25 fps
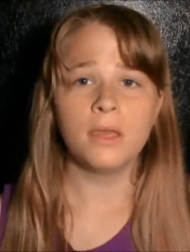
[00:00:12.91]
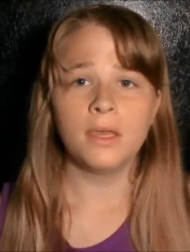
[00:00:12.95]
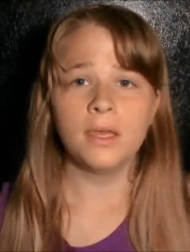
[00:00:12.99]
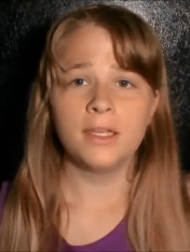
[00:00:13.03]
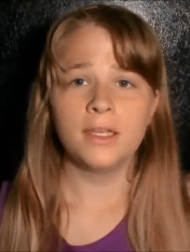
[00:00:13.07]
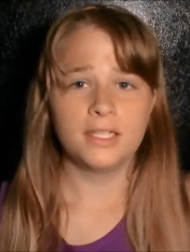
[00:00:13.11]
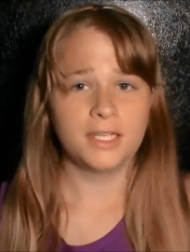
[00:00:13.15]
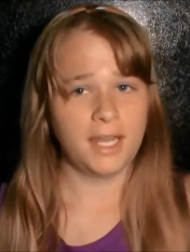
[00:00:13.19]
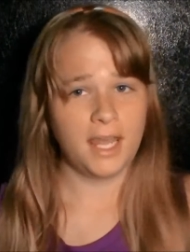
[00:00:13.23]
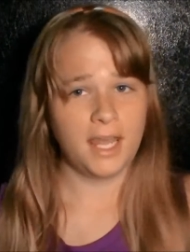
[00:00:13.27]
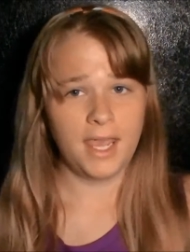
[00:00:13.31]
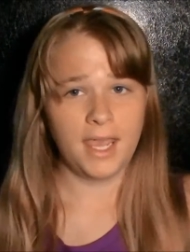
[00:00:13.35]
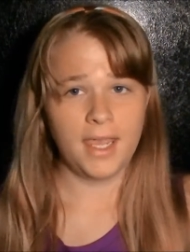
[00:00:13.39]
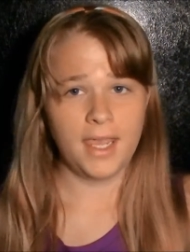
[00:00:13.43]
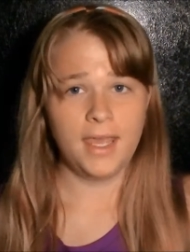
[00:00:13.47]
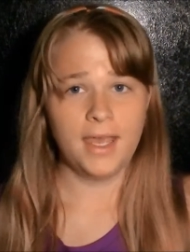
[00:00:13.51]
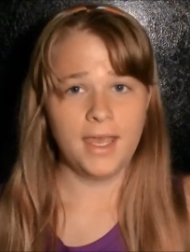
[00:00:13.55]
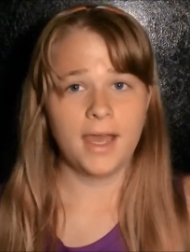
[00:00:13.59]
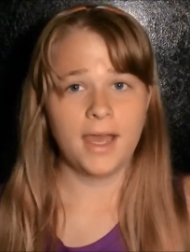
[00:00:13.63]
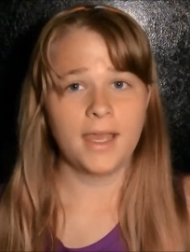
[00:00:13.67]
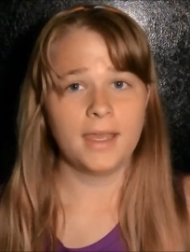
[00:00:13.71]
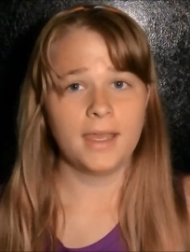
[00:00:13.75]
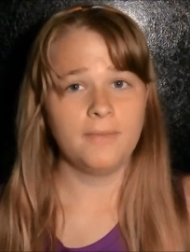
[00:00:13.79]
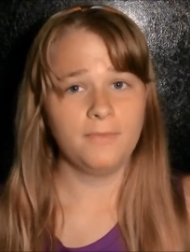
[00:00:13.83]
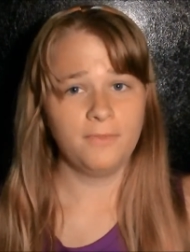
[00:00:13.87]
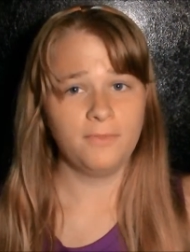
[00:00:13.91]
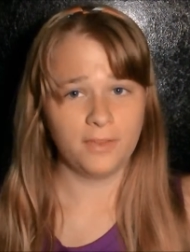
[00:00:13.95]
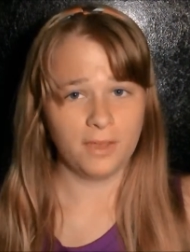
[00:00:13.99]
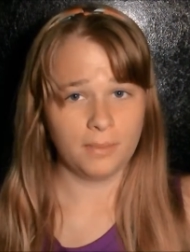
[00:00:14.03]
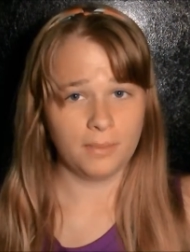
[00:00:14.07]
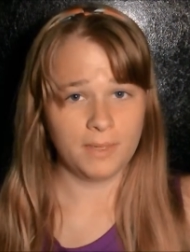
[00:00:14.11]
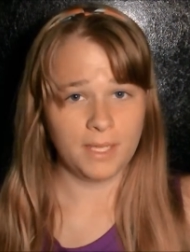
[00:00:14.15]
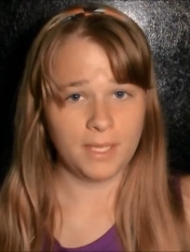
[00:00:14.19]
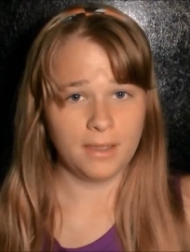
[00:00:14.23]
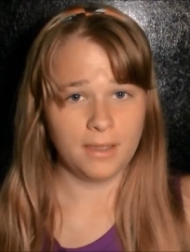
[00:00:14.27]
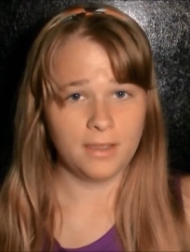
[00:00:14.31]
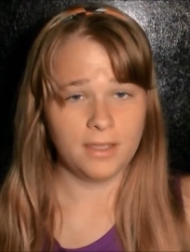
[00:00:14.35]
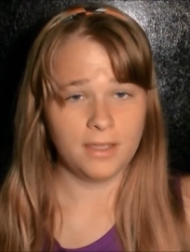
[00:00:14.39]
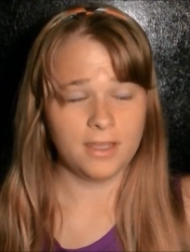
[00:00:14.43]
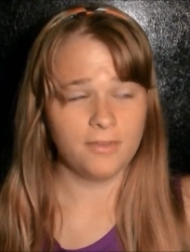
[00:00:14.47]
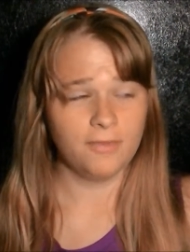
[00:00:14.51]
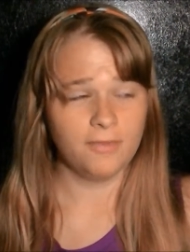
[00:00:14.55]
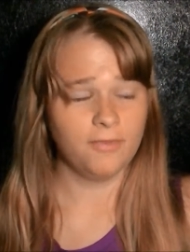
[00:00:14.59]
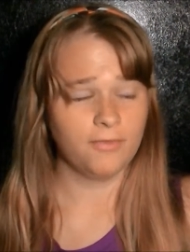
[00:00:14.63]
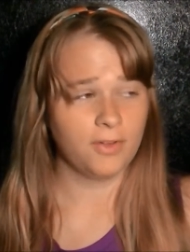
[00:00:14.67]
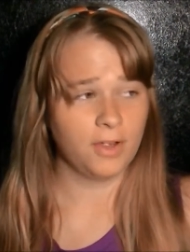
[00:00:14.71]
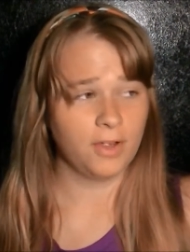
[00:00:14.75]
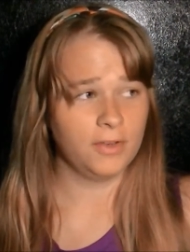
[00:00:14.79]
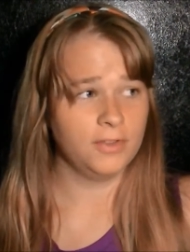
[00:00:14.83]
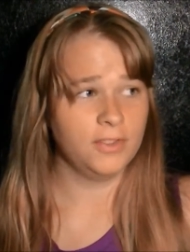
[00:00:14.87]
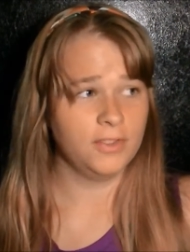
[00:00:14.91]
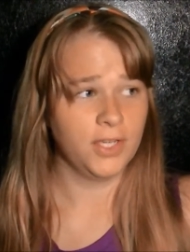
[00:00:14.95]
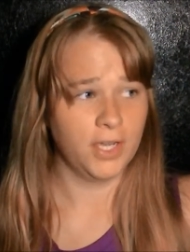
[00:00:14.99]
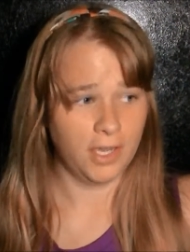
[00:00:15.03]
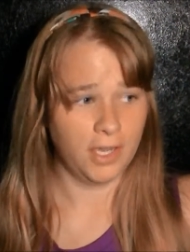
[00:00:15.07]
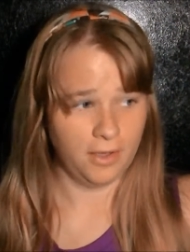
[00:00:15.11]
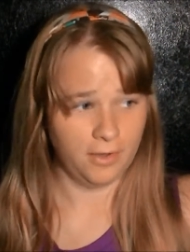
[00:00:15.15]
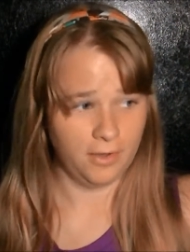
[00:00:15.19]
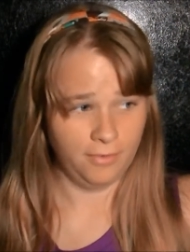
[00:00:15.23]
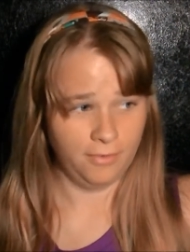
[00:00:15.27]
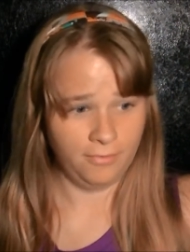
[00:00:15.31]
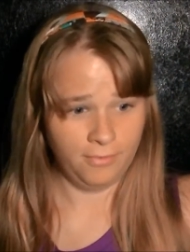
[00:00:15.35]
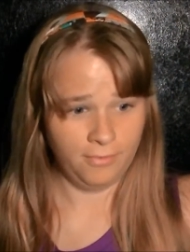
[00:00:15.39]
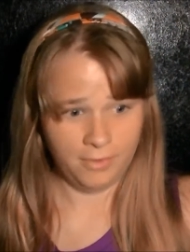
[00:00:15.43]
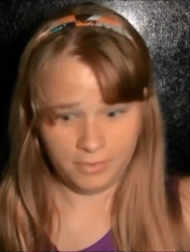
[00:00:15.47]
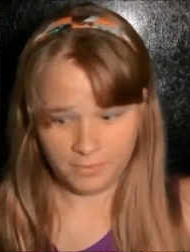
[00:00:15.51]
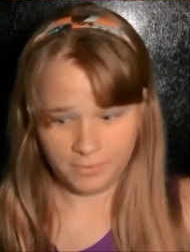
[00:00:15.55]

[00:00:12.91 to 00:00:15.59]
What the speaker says: Today, I'm filming in front of